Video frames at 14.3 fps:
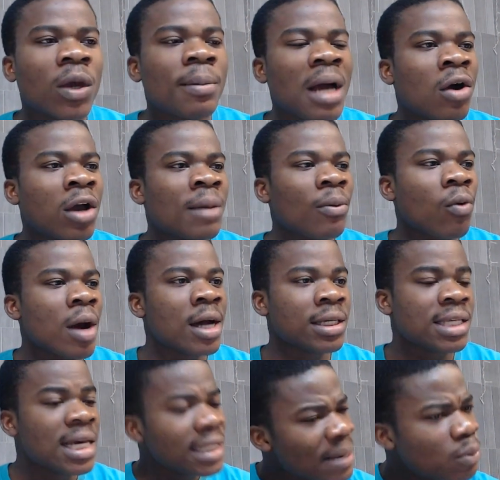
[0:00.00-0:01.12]
I'll keep quiet.
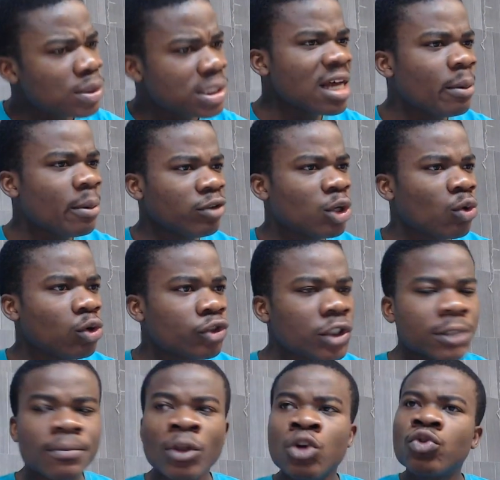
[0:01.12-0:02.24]
Hey, what's it happen for the
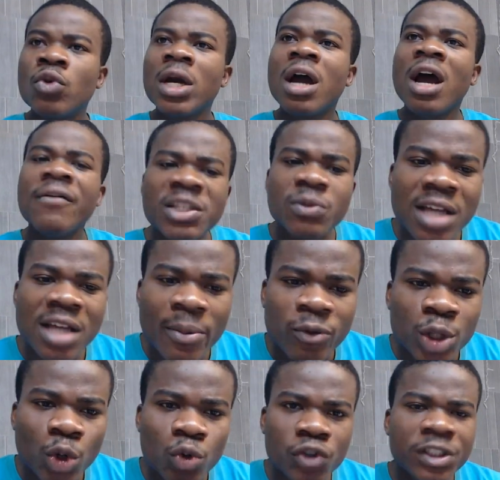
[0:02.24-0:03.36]
country? So everything will happen for
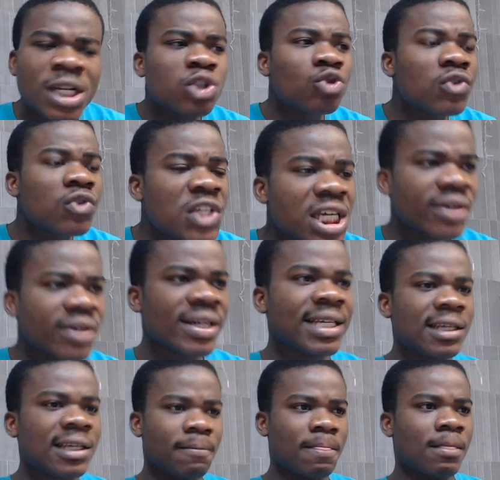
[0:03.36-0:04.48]
the country. There is no secret.
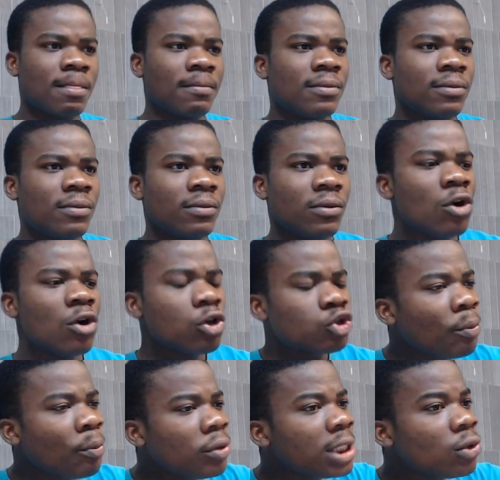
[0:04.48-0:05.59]

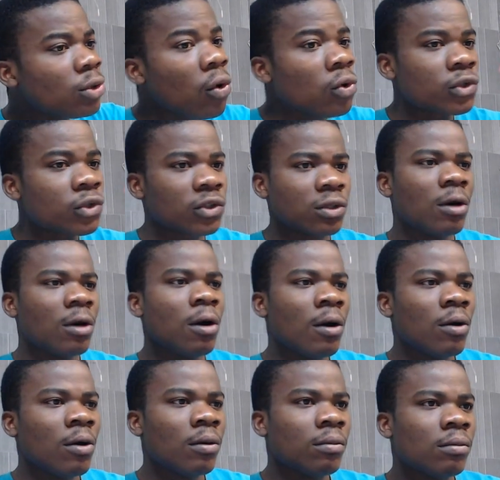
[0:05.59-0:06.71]
Somebody knows.
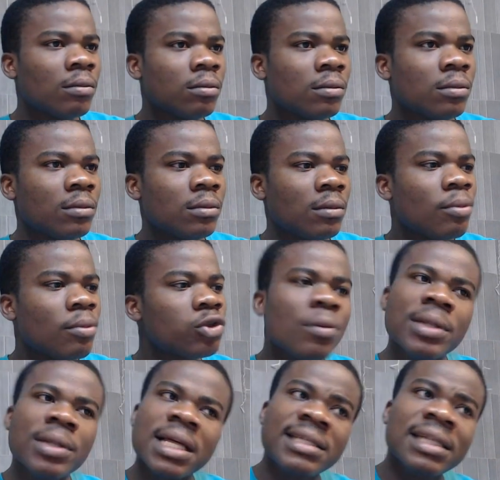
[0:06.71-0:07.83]
But
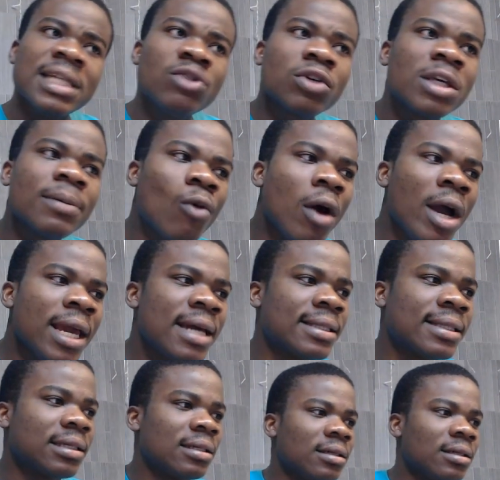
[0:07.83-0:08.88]
somebody decided to keep quiet.